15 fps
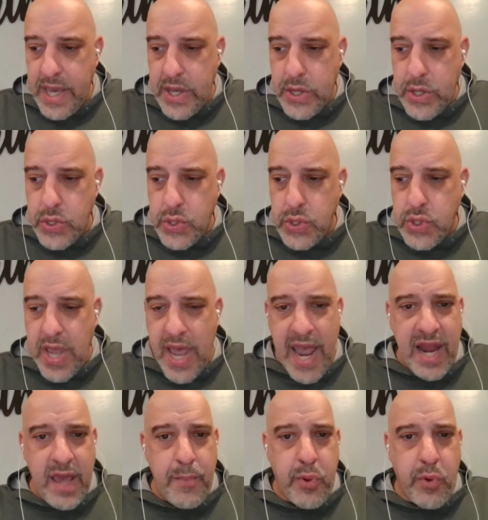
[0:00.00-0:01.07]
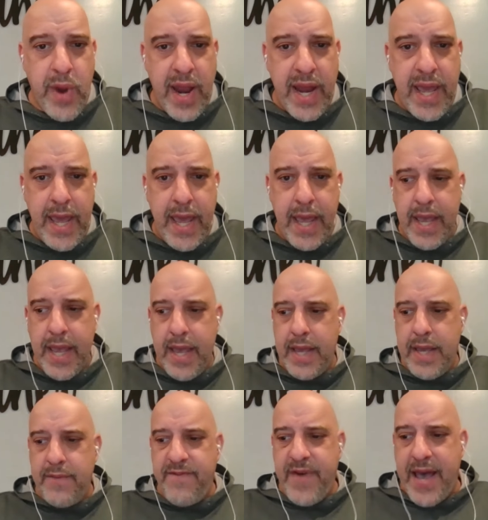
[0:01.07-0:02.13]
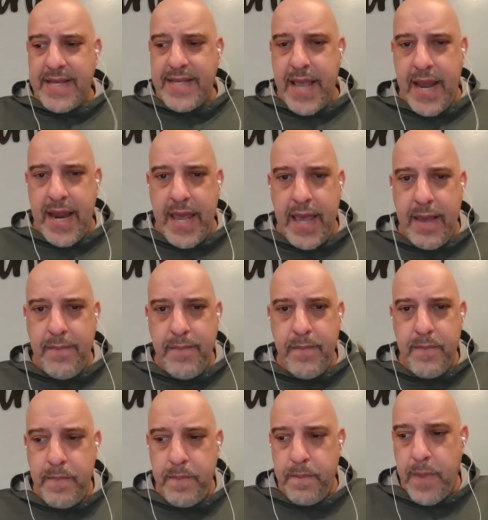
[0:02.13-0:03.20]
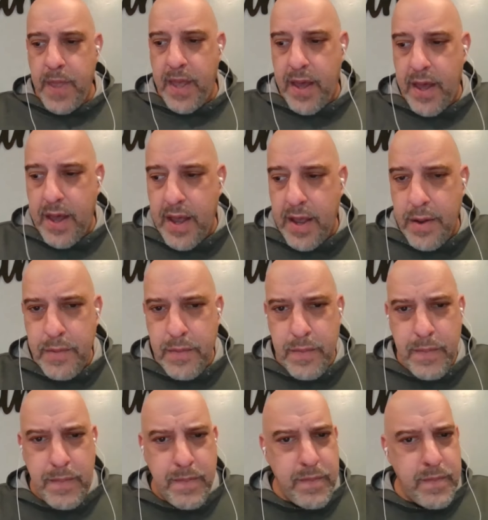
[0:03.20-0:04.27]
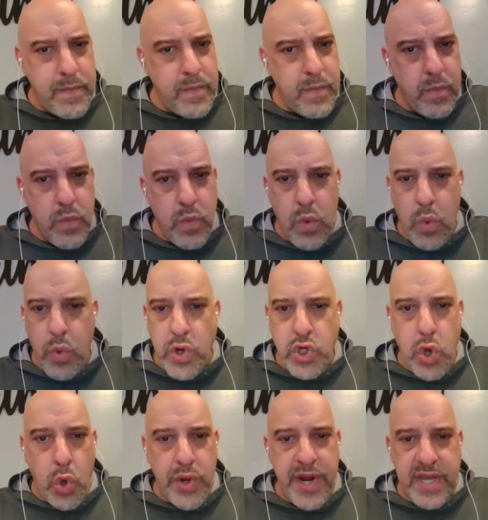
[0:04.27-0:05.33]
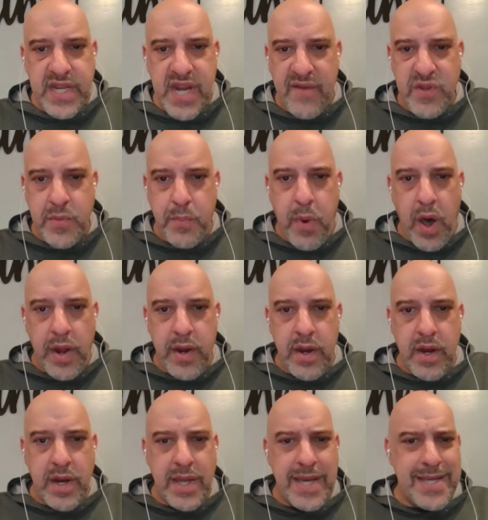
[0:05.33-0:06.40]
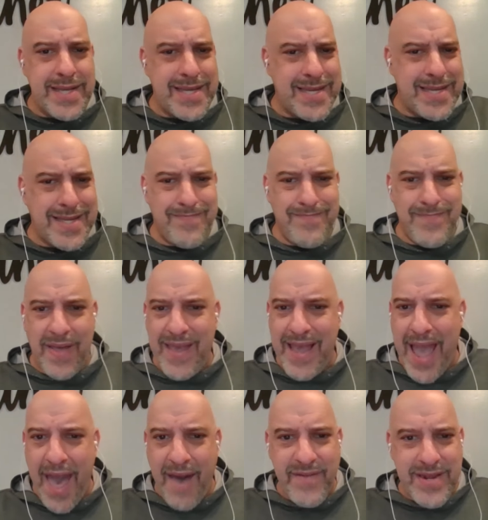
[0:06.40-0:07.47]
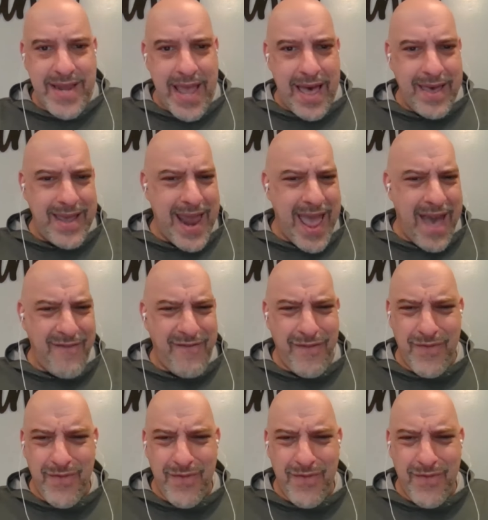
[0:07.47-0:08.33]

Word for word: is Eddie Peretti, Fast Eddie. Uh, we're told he doesn't have his button. He's, I think, half Italian, half